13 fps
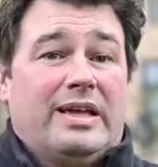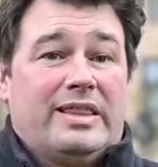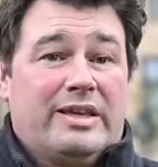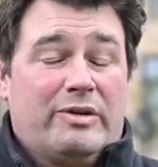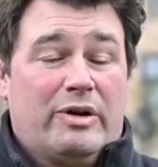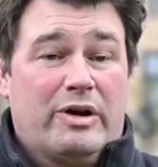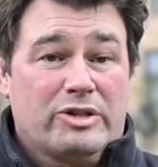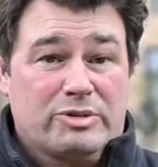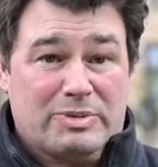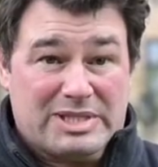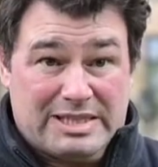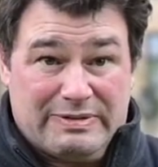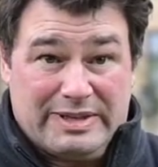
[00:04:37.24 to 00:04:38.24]
There are
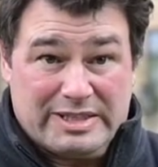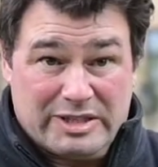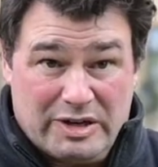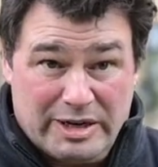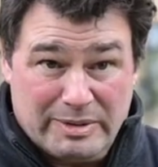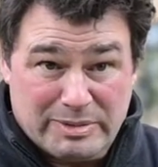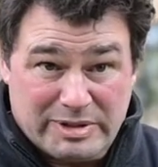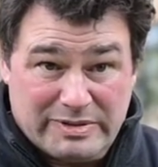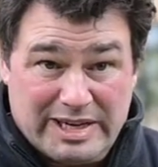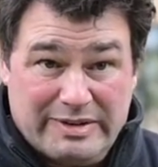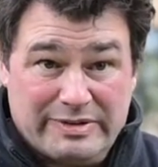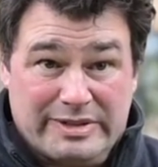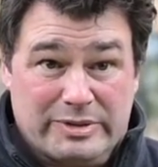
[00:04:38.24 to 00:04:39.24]
specific types of
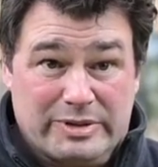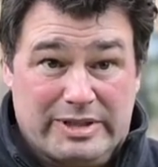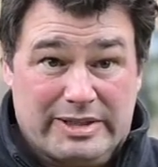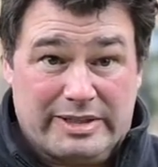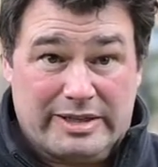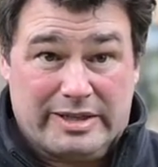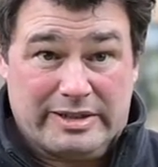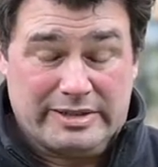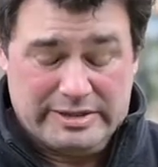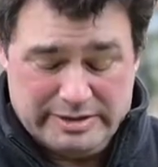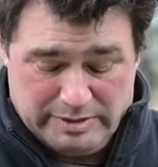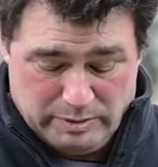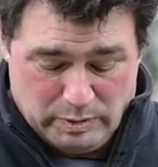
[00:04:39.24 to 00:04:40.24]
daffodils in the
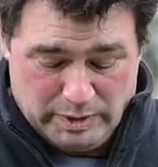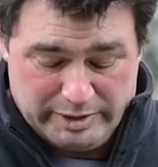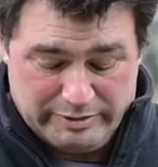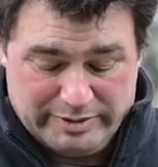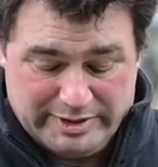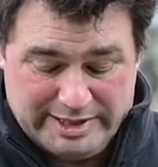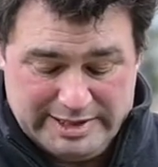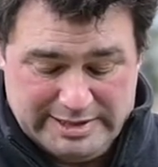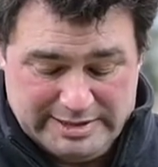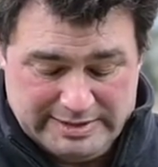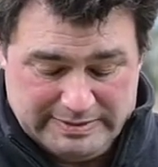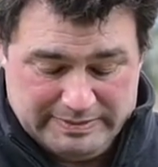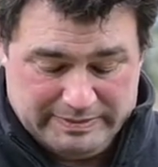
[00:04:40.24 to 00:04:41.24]
garden. One of
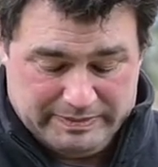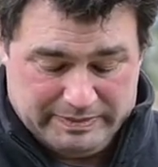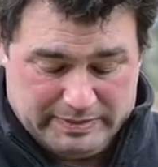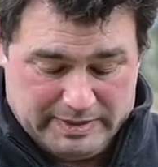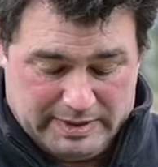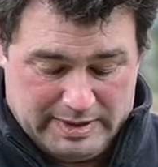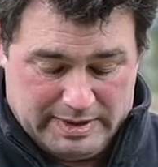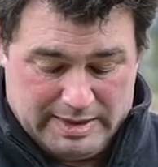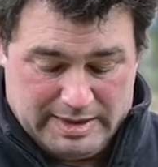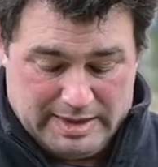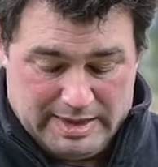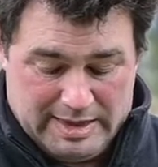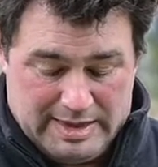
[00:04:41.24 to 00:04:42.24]
these
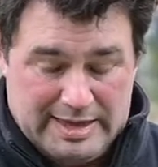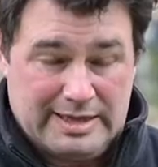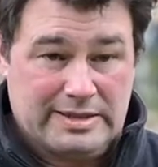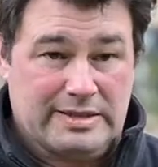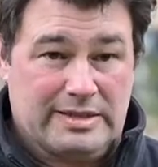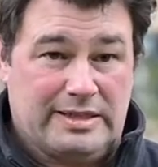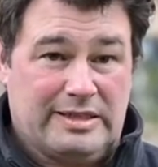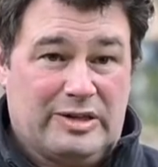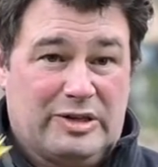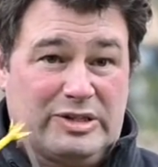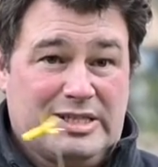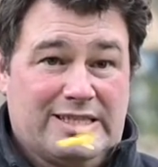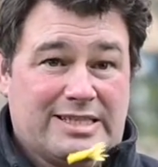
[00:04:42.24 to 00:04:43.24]
is
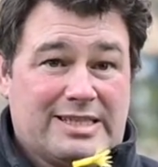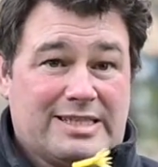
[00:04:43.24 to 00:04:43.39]
Narcissus